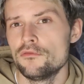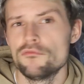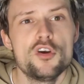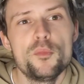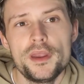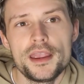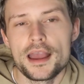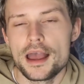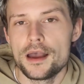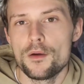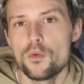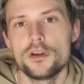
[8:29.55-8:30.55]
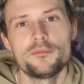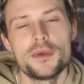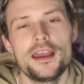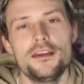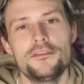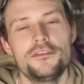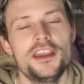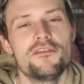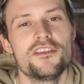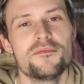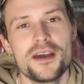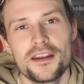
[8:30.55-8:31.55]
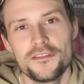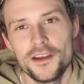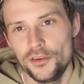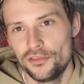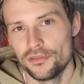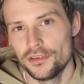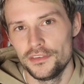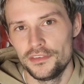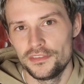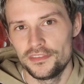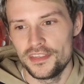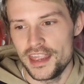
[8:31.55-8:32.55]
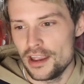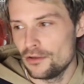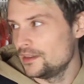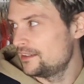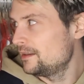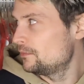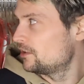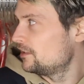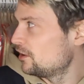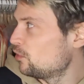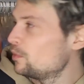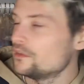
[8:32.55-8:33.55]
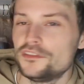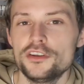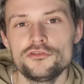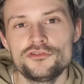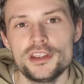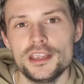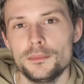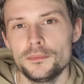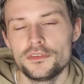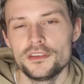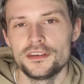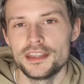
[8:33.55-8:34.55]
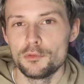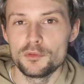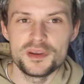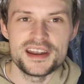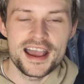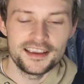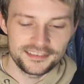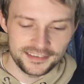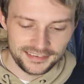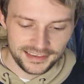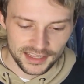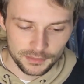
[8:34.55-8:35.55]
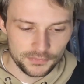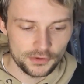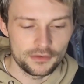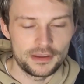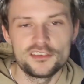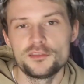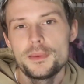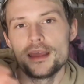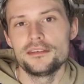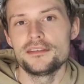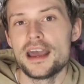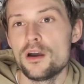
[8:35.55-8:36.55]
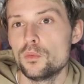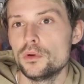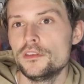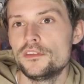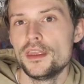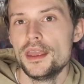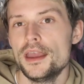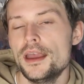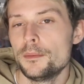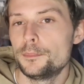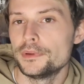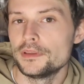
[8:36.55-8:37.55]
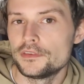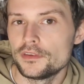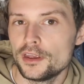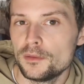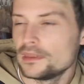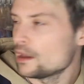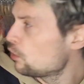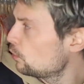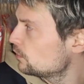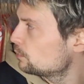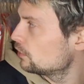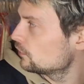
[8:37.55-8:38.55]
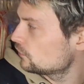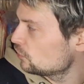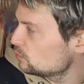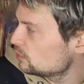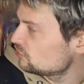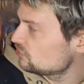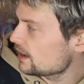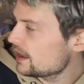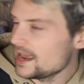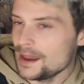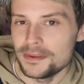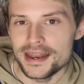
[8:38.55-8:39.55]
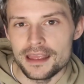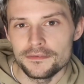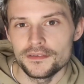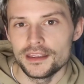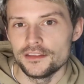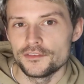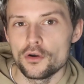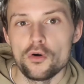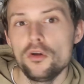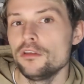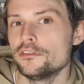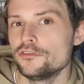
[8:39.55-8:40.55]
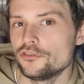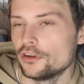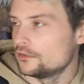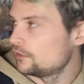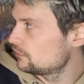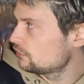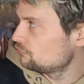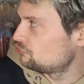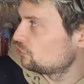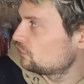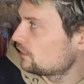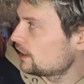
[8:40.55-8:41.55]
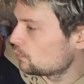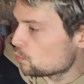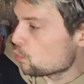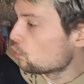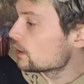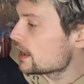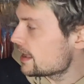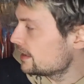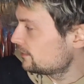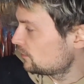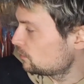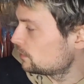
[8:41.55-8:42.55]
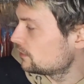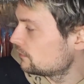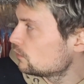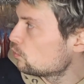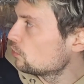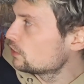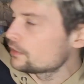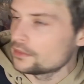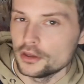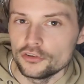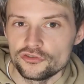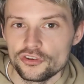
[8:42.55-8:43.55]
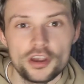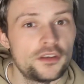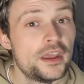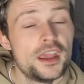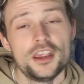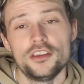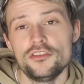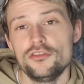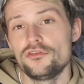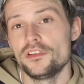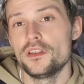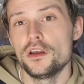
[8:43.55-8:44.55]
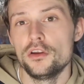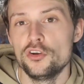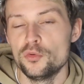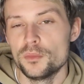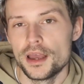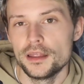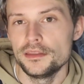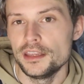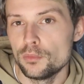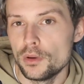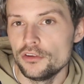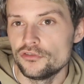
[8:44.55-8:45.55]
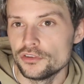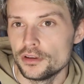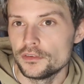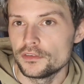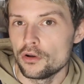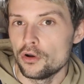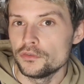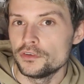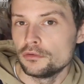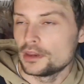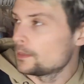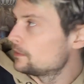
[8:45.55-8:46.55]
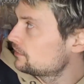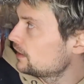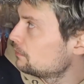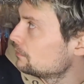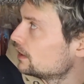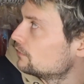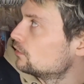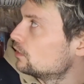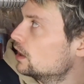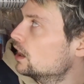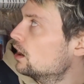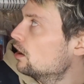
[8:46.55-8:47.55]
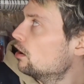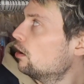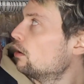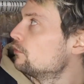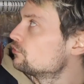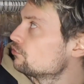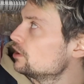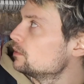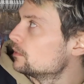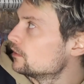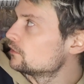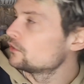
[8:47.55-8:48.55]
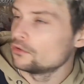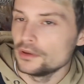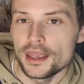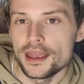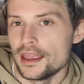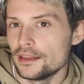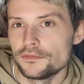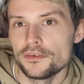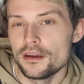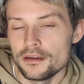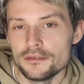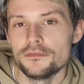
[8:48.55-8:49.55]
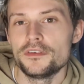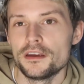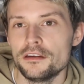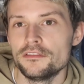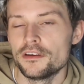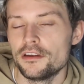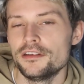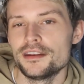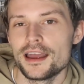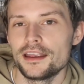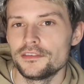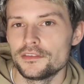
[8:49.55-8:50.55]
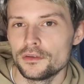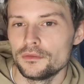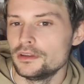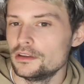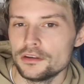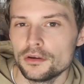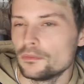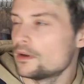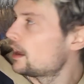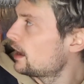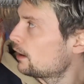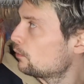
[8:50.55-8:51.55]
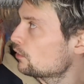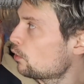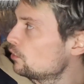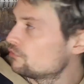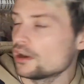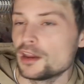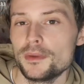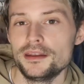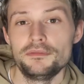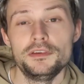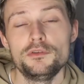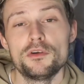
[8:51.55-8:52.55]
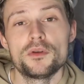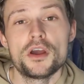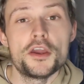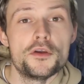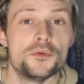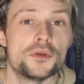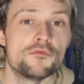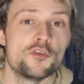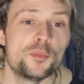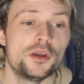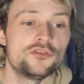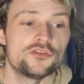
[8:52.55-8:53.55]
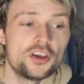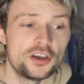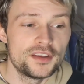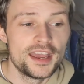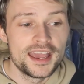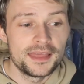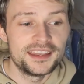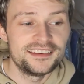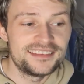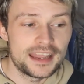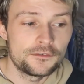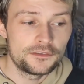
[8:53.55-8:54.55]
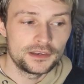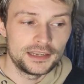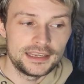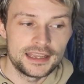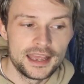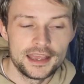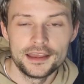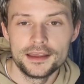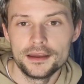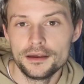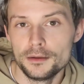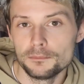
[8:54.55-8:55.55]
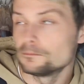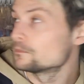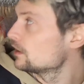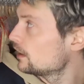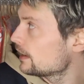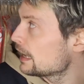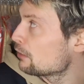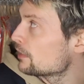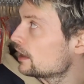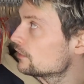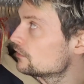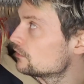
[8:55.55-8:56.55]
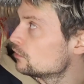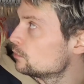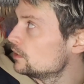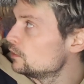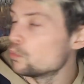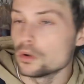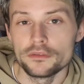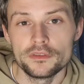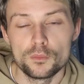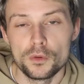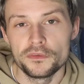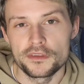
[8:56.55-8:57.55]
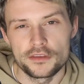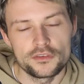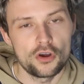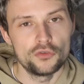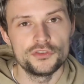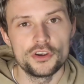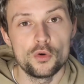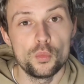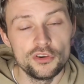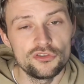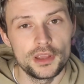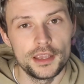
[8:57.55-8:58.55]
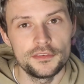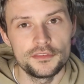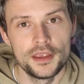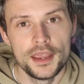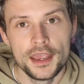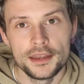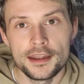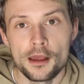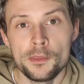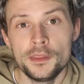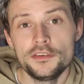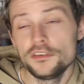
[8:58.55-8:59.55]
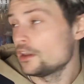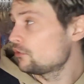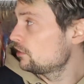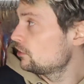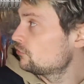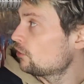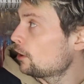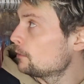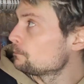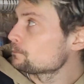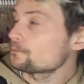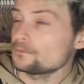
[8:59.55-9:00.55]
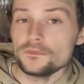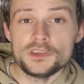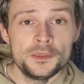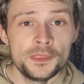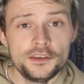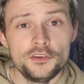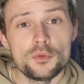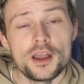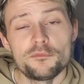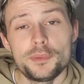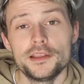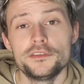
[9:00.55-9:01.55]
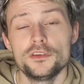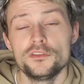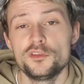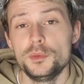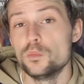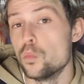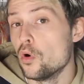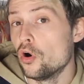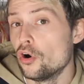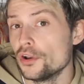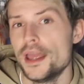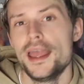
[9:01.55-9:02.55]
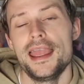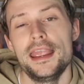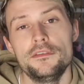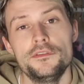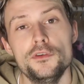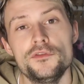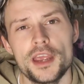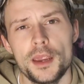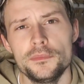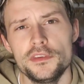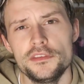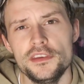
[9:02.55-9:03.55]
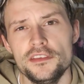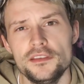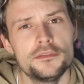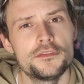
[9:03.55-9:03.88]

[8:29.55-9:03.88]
Robe are one of my favorite manufacturers. They only seem to deal with Dutch teams, and it would be nice to see them sort of expand outwards, but they always put so much time and effort into all of the shirts. It's not just like one specific one, the third shirt. Usually the home and the away shirts also get the same level of treatment. So yeah, it's very, very, very nice. So, you know, I would always recommend, if you don't own a Robe shirt, then definitely allow that to be one of the ones that's on your wish list. Now, this is actually a shirt they do have penciled to be worn a few times this season.